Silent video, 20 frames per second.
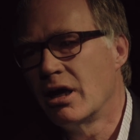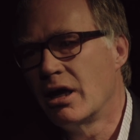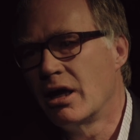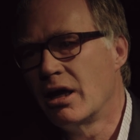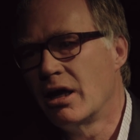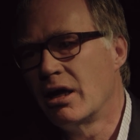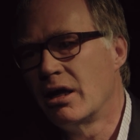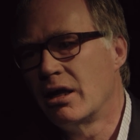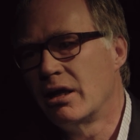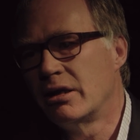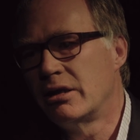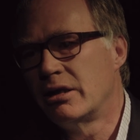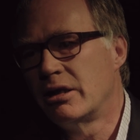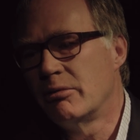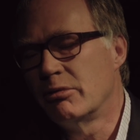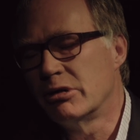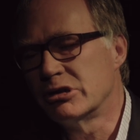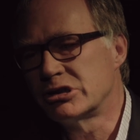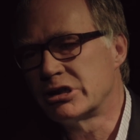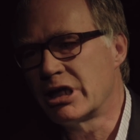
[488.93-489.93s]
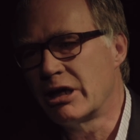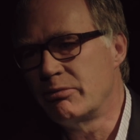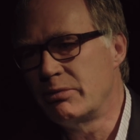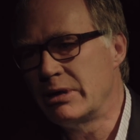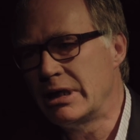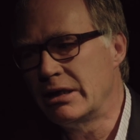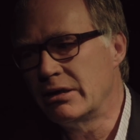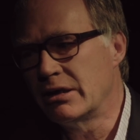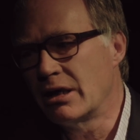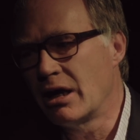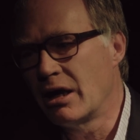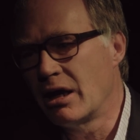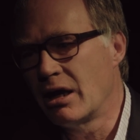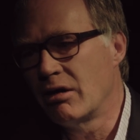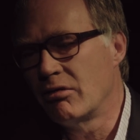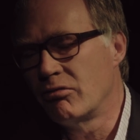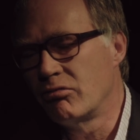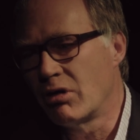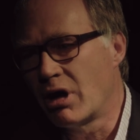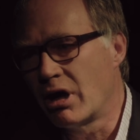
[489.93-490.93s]
there must have been
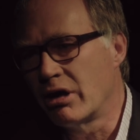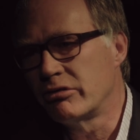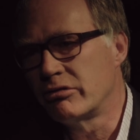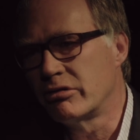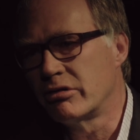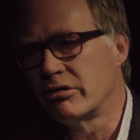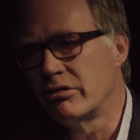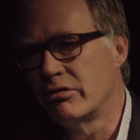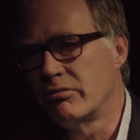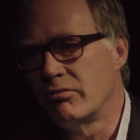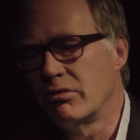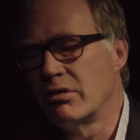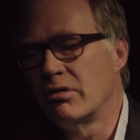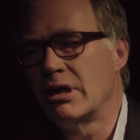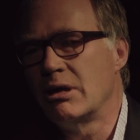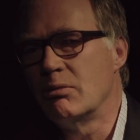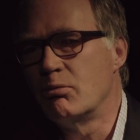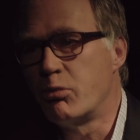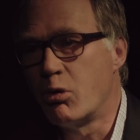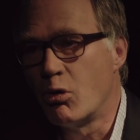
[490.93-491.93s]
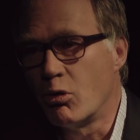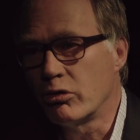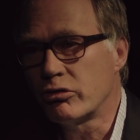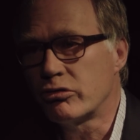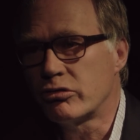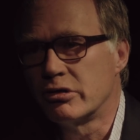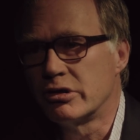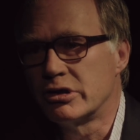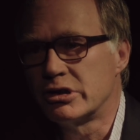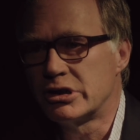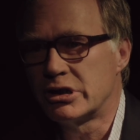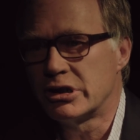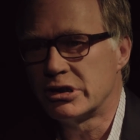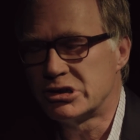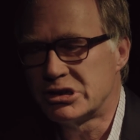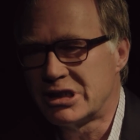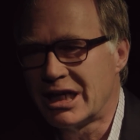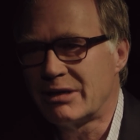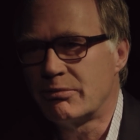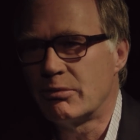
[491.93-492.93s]
a rather important
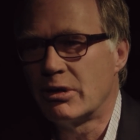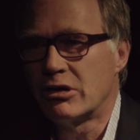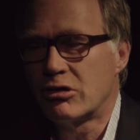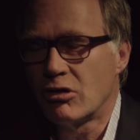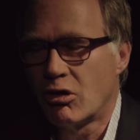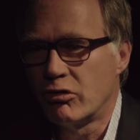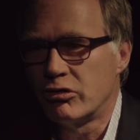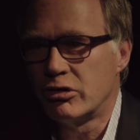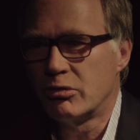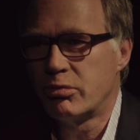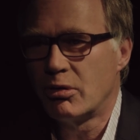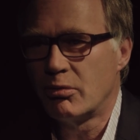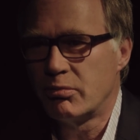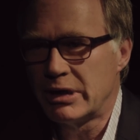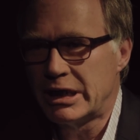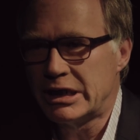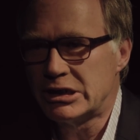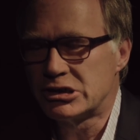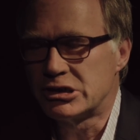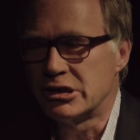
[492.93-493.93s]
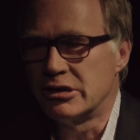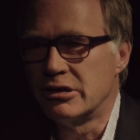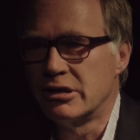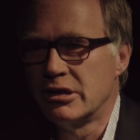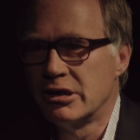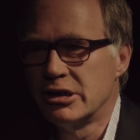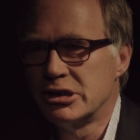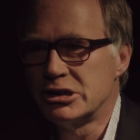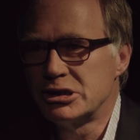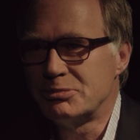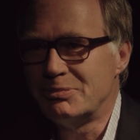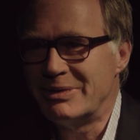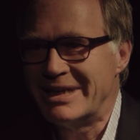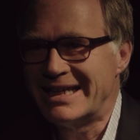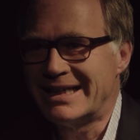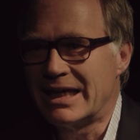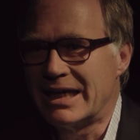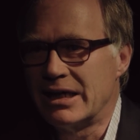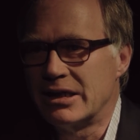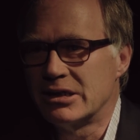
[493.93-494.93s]
segment of the population
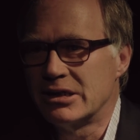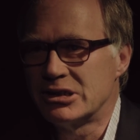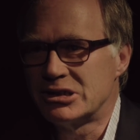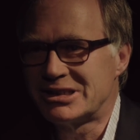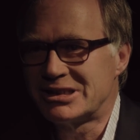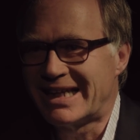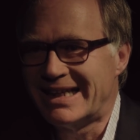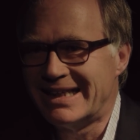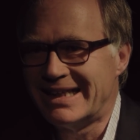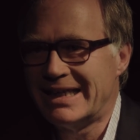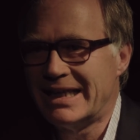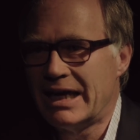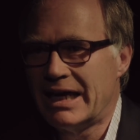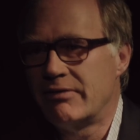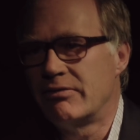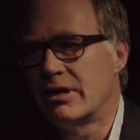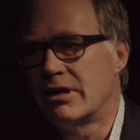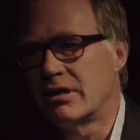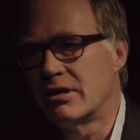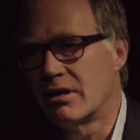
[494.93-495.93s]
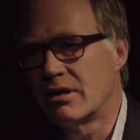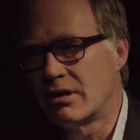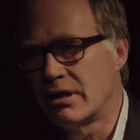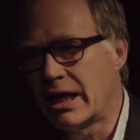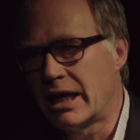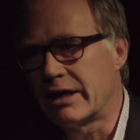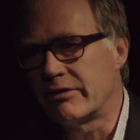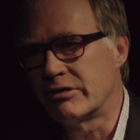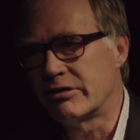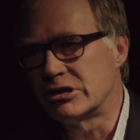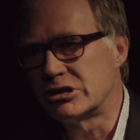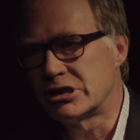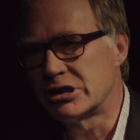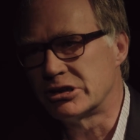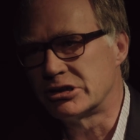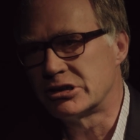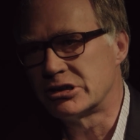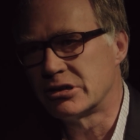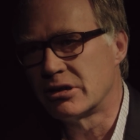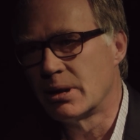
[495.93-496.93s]
speaking Scandinavian
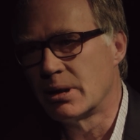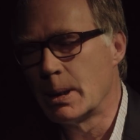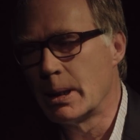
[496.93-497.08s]
languages.